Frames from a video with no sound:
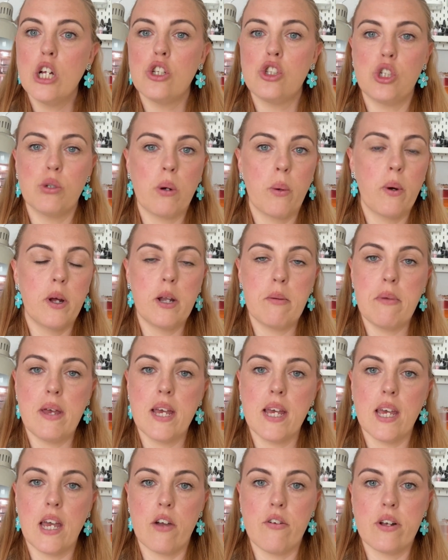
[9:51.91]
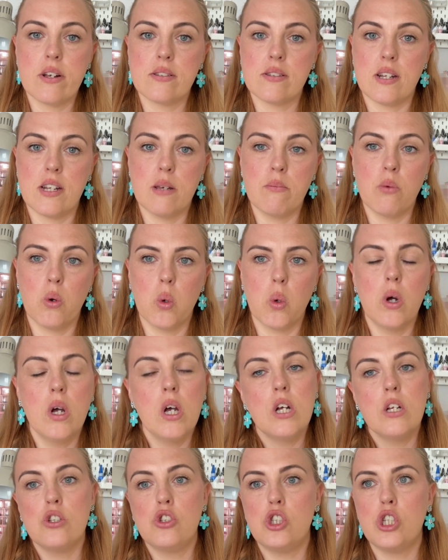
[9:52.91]
Do I want to make earrings anymore?
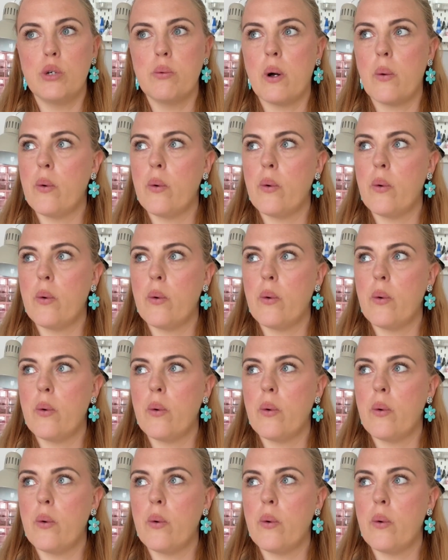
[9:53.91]
Do I